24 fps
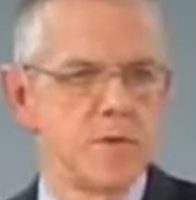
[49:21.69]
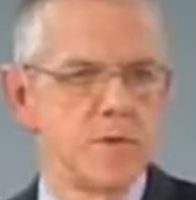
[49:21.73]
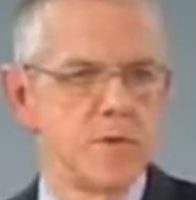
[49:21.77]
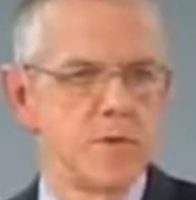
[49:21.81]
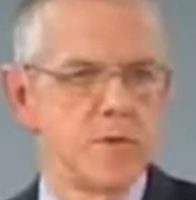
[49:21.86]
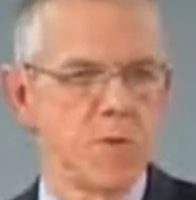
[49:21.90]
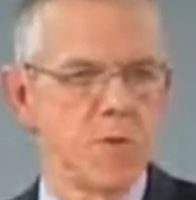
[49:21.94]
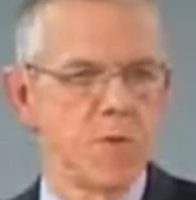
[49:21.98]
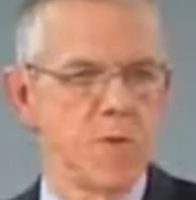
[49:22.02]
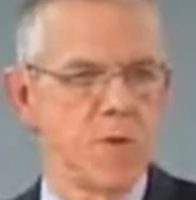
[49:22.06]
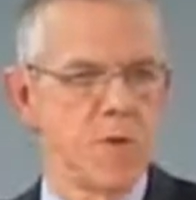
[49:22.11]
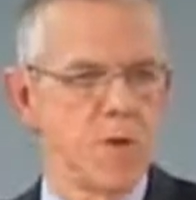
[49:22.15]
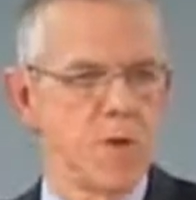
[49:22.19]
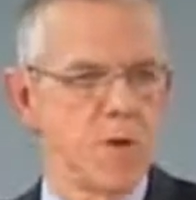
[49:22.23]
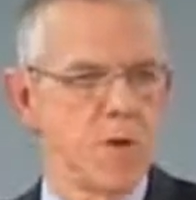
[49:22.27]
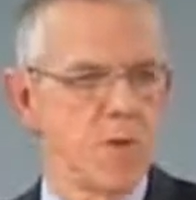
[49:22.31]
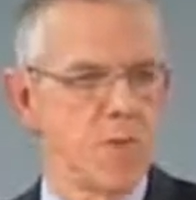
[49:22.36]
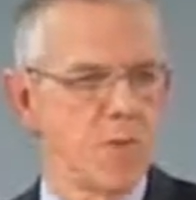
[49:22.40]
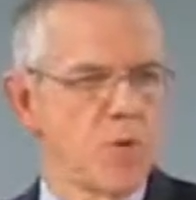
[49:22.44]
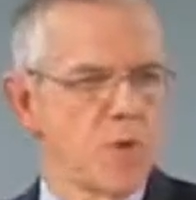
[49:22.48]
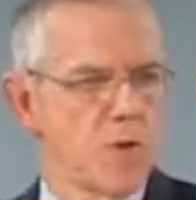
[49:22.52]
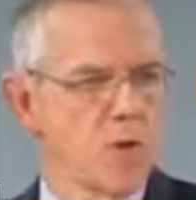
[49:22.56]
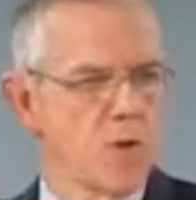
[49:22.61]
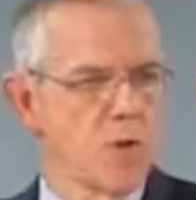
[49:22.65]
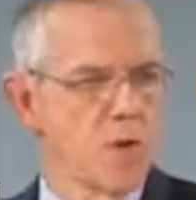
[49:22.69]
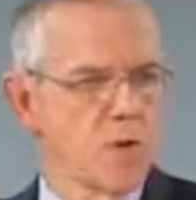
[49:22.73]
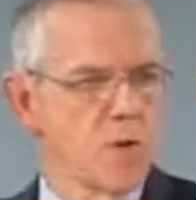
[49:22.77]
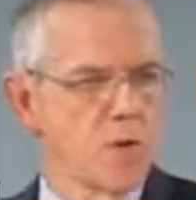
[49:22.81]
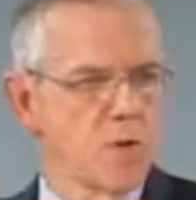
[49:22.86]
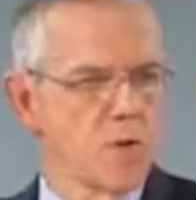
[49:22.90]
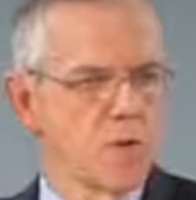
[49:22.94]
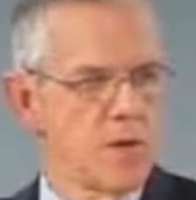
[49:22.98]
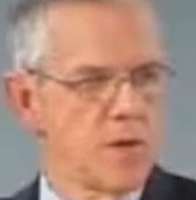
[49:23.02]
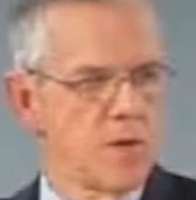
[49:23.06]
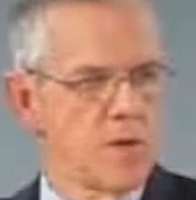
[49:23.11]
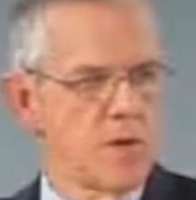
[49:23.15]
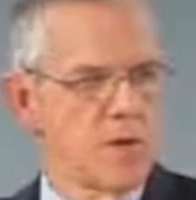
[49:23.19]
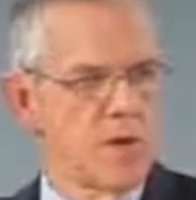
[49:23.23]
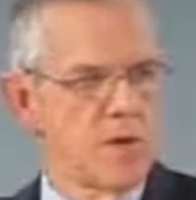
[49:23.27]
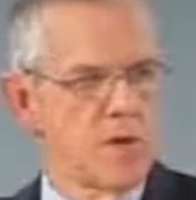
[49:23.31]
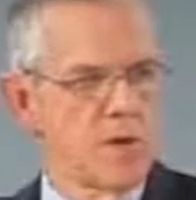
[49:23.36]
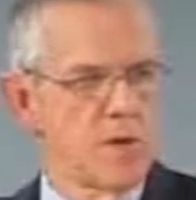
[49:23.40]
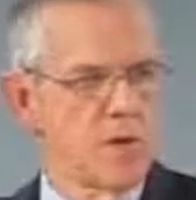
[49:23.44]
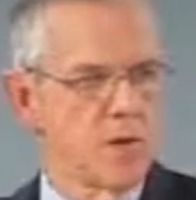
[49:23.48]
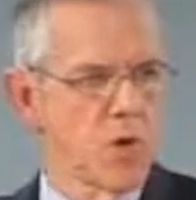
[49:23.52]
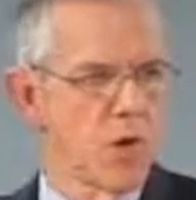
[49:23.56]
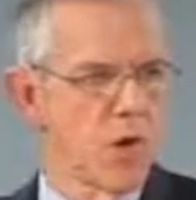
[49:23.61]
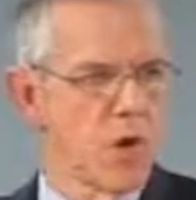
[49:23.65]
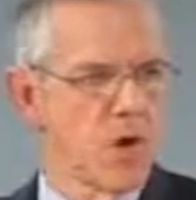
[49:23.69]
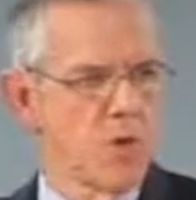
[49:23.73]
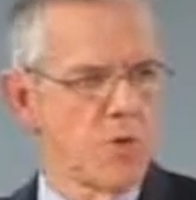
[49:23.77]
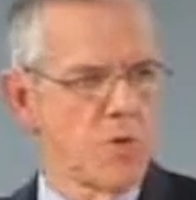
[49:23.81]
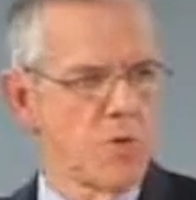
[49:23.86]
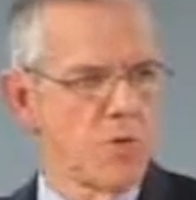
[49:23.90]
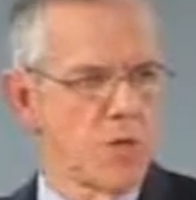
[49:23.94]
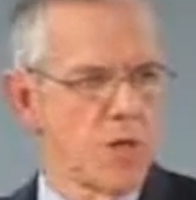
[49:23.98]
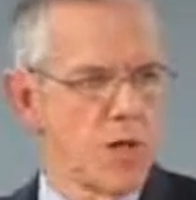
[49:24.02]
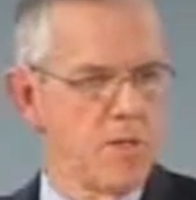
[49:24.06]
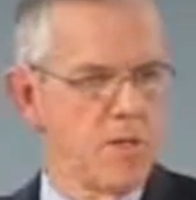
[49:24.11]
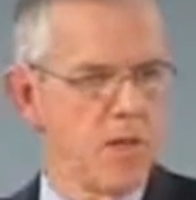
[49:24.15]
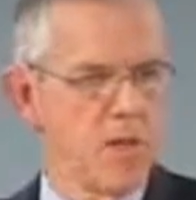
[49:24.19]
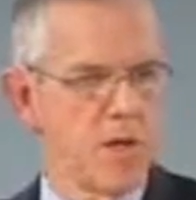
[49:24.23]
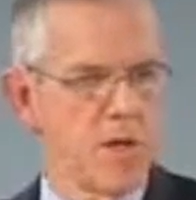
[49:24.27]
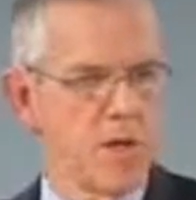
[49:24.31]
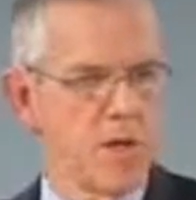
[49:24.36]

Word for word: to be poor, deprived people.